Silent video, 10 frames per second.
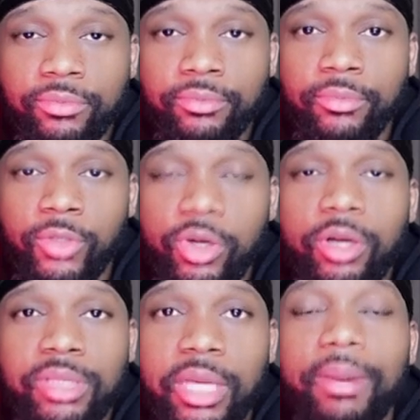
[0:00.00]
You get what I'm
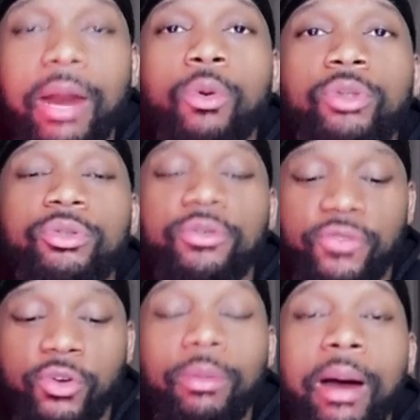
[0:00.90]
saying? But I want you to
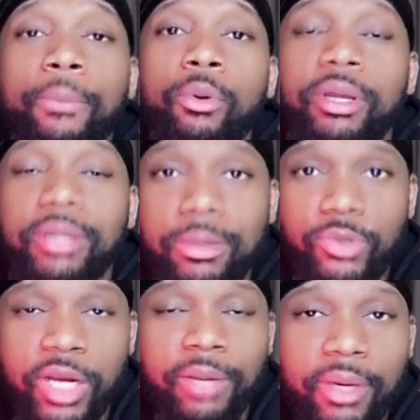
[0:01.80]
feel my point that I'm
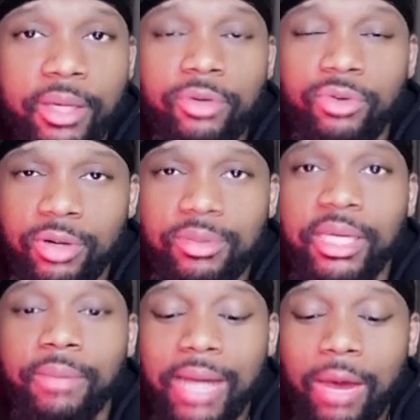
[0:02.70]
trying to make. You get what I'm saying?
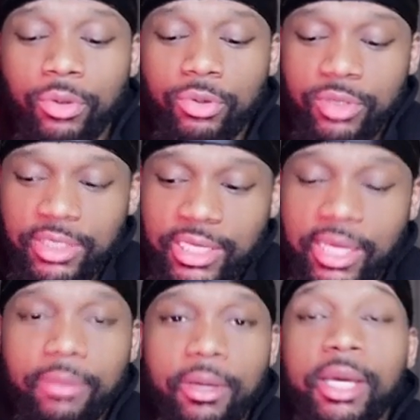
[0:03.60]
But I would do the
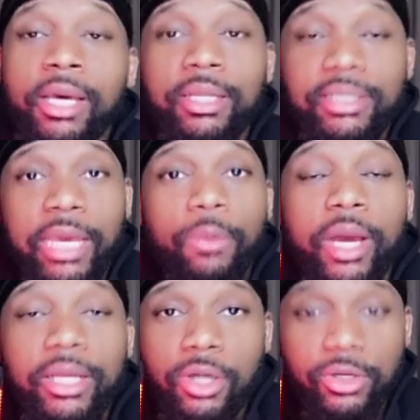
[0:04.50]
same way I
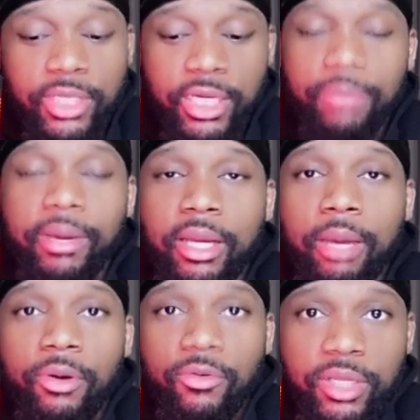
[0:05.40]
talk to anybody I'm in
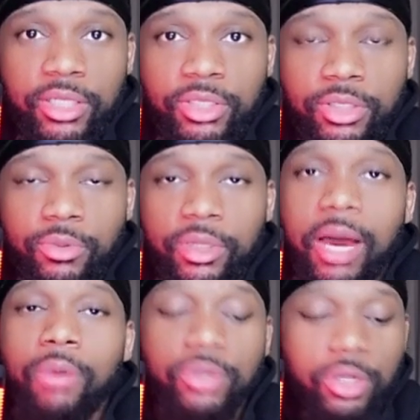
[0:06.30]
a relationship with. I
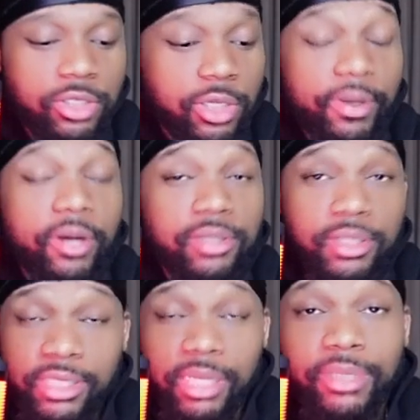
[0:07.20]
would talk to their parents the
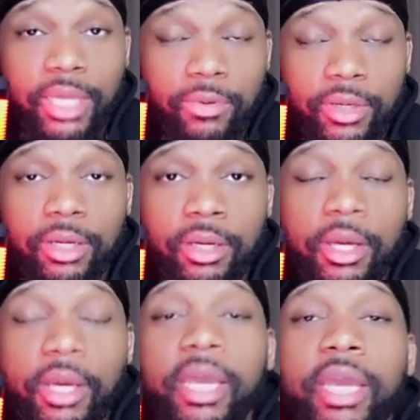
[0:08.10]
same exact way.
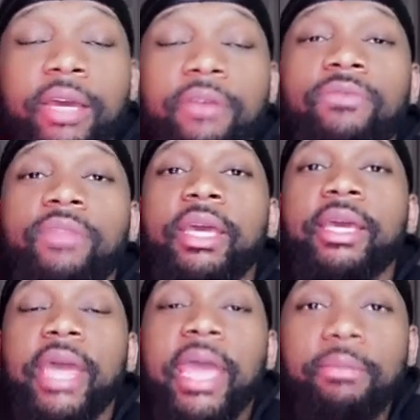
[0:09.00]
If they
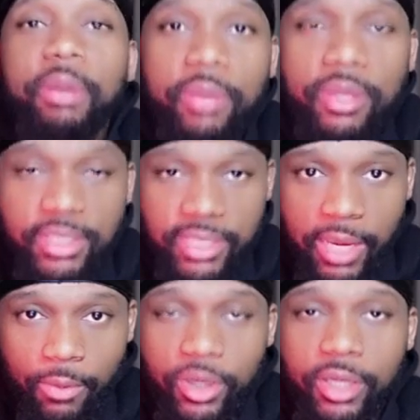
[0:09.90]
came at me the same
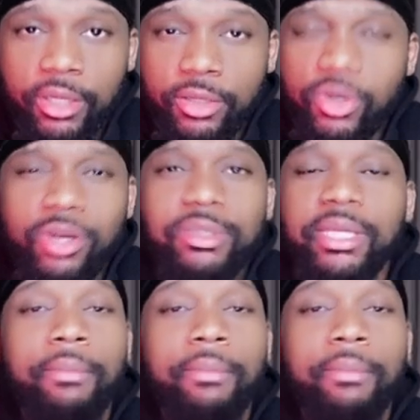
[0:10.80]
way, you get what I'm saying?